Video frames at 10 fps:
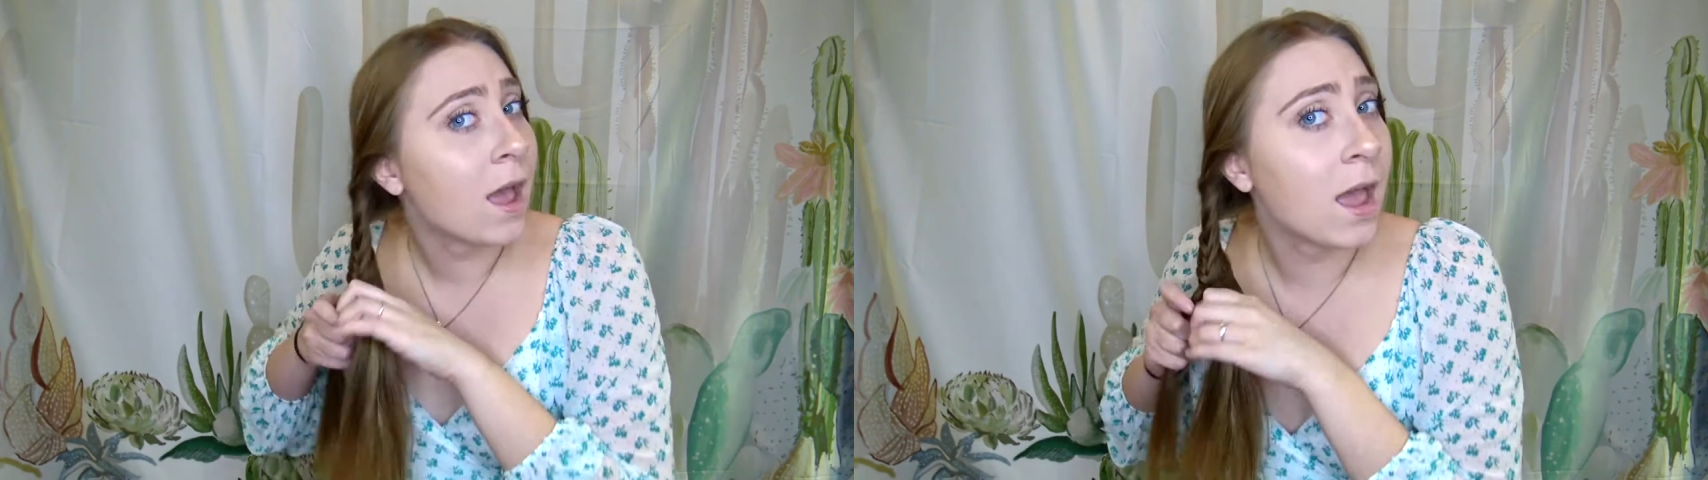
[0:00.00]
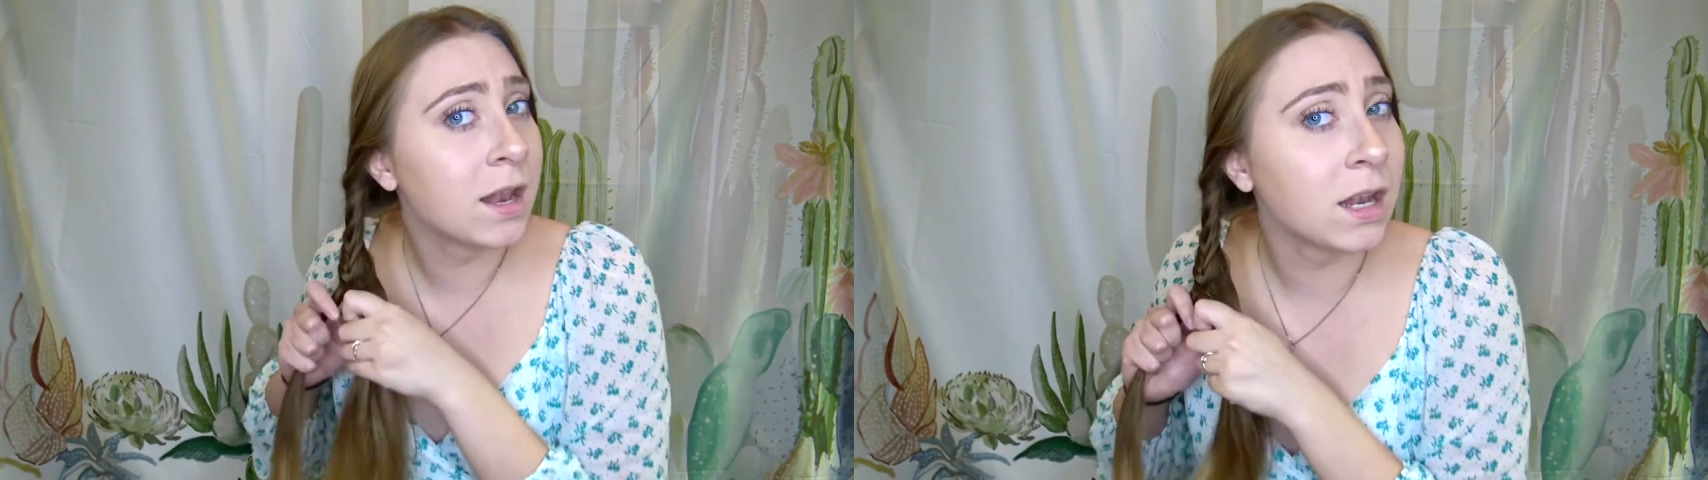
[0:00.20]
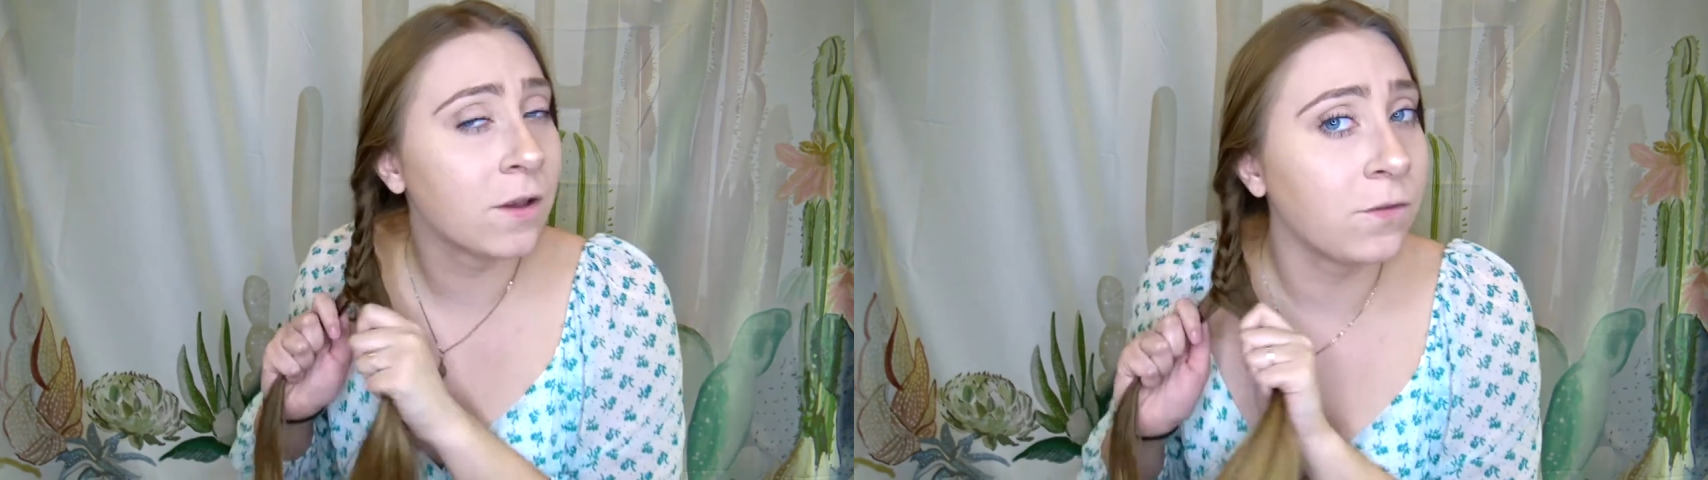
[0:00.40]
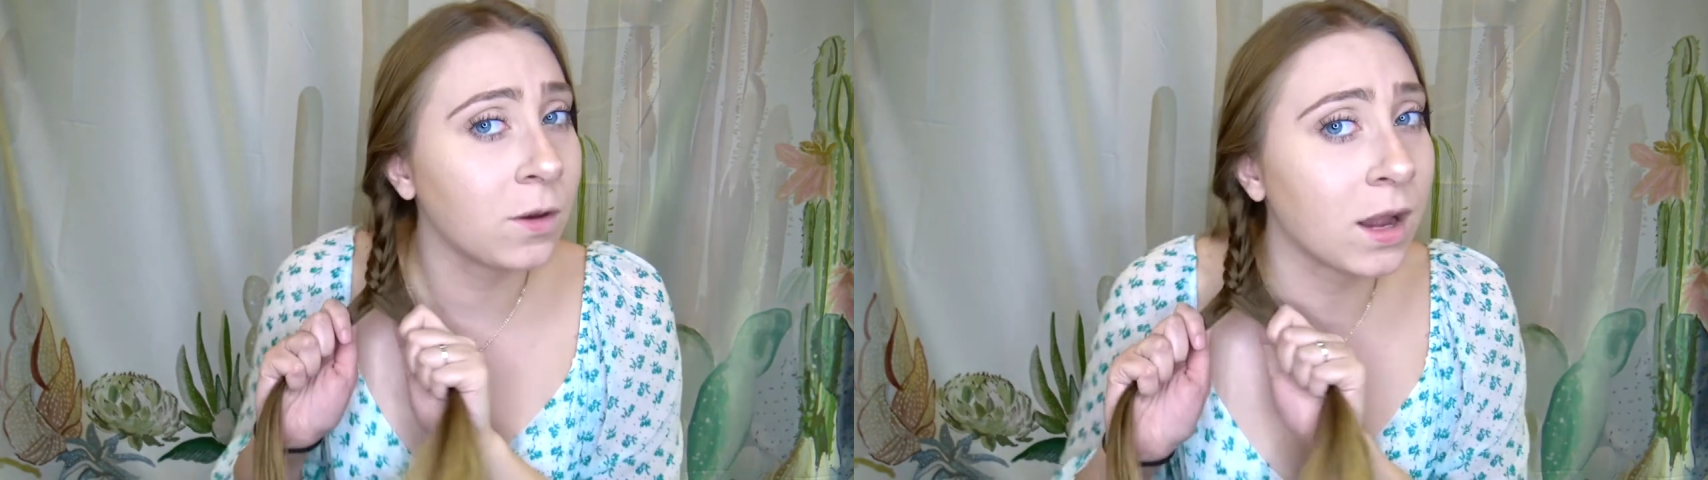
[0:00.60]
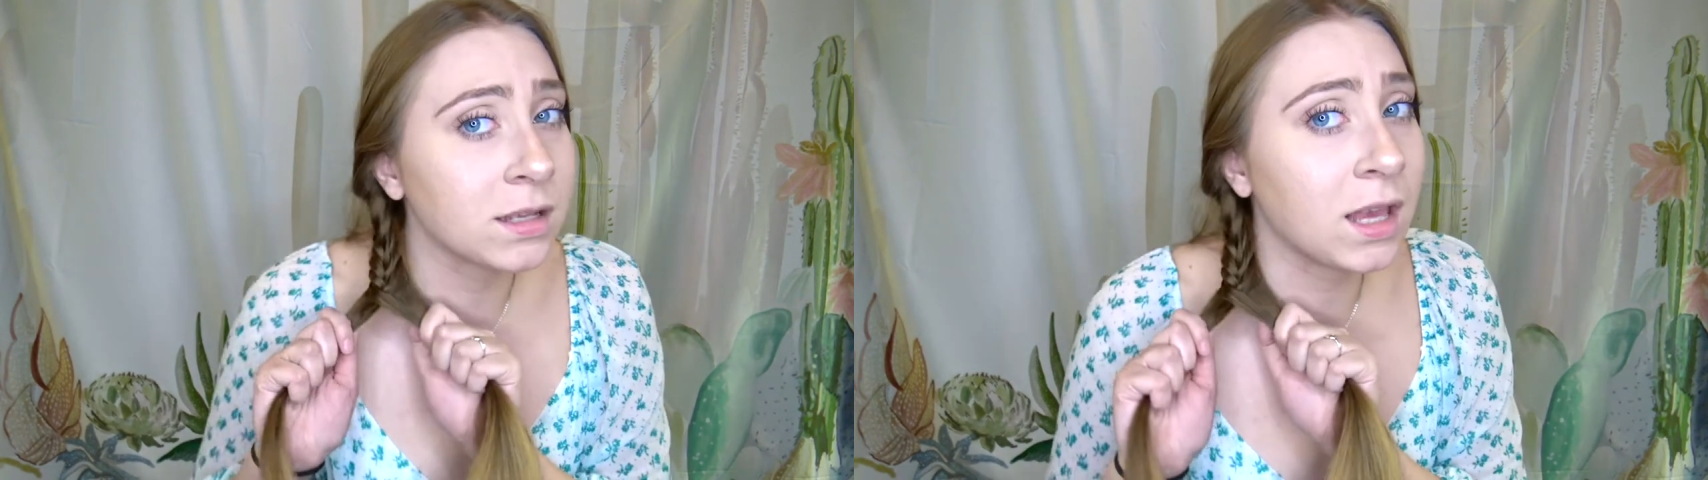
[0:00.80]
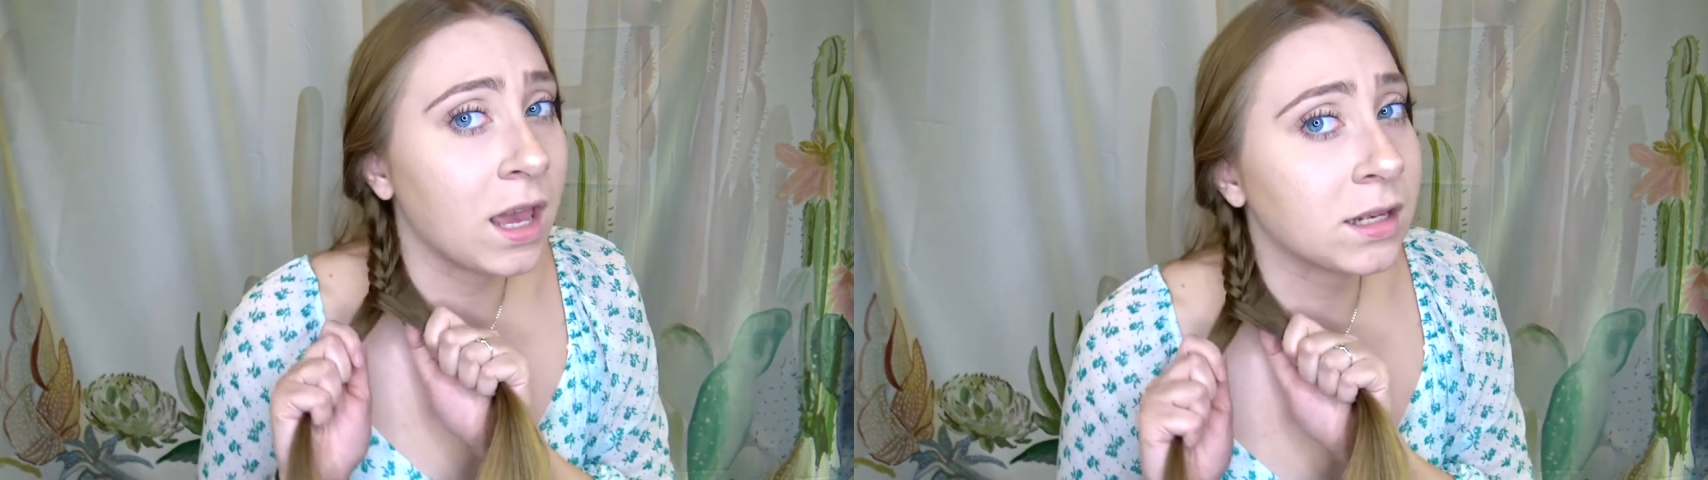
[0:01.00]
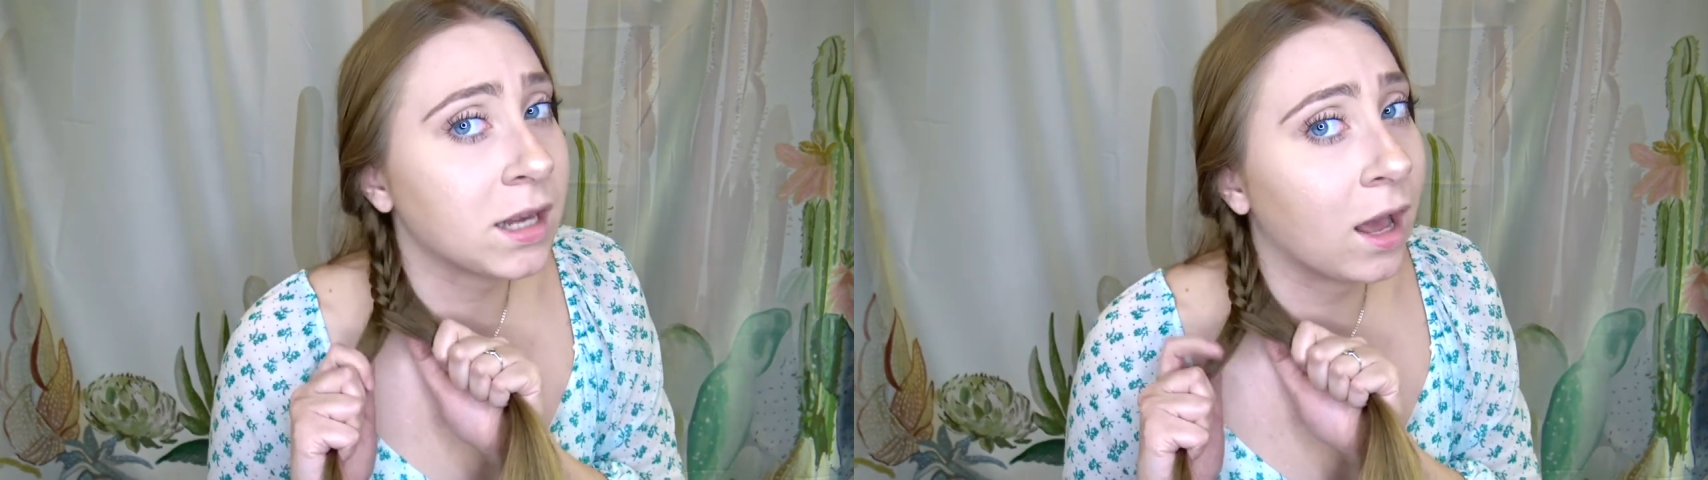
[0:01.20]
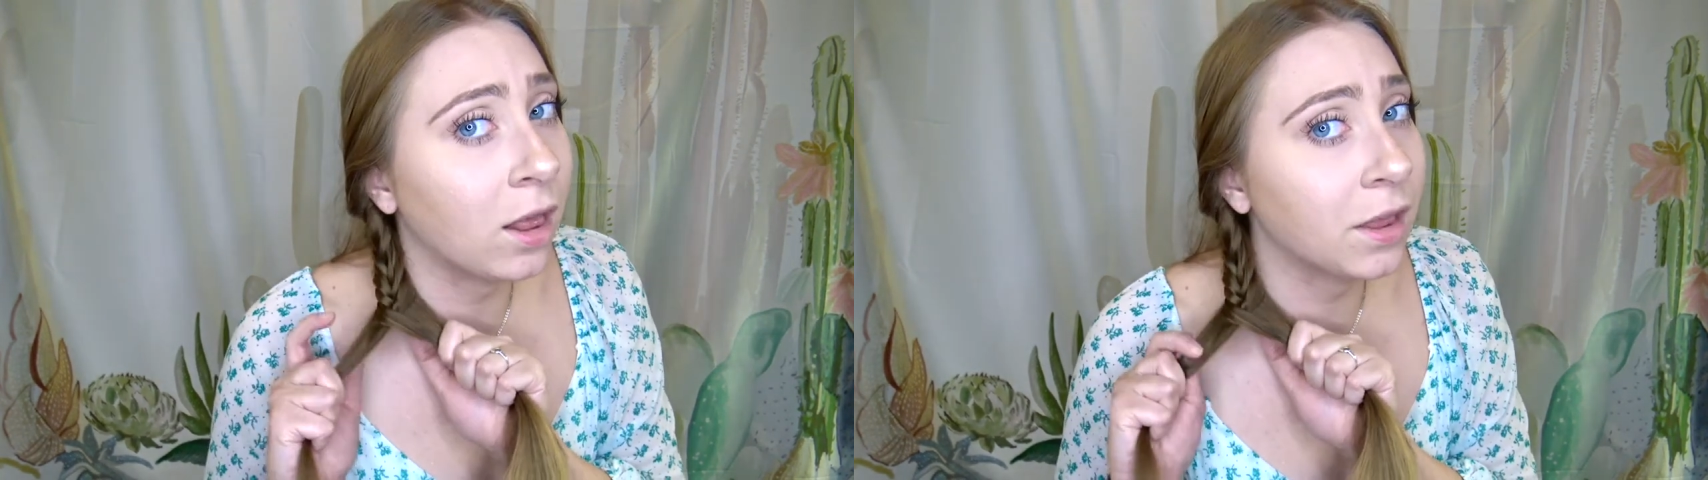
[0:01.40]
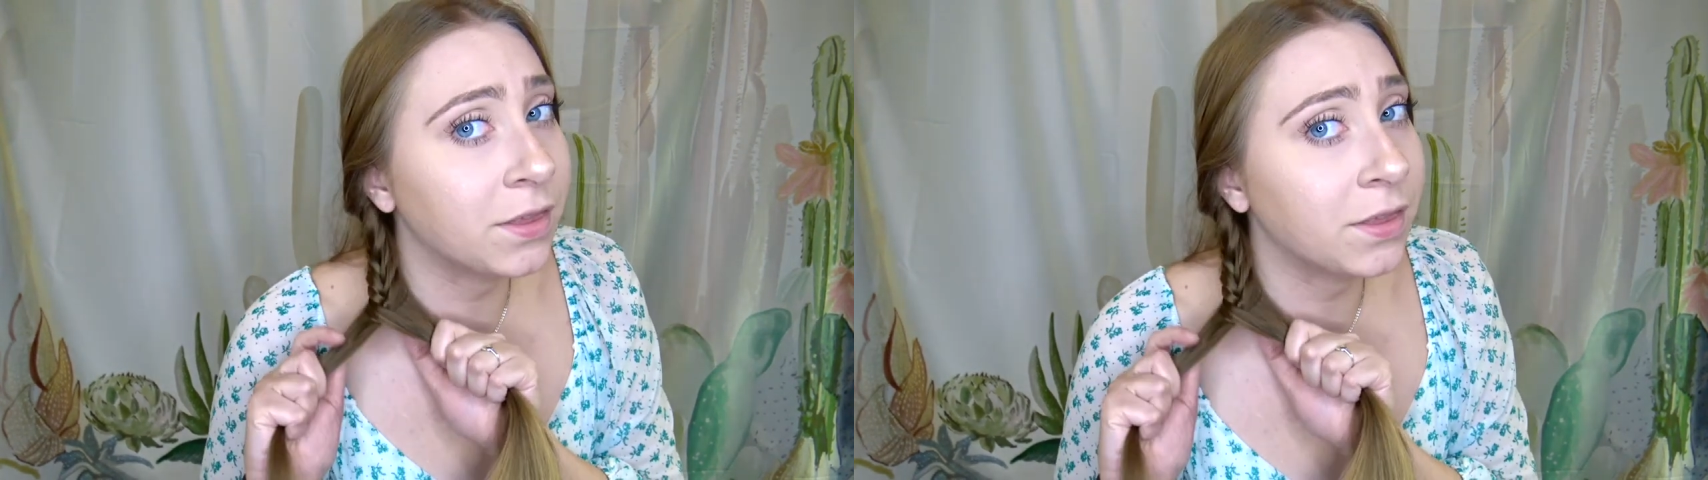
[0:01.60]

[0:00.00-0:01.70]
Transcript: And if you guys can't tell,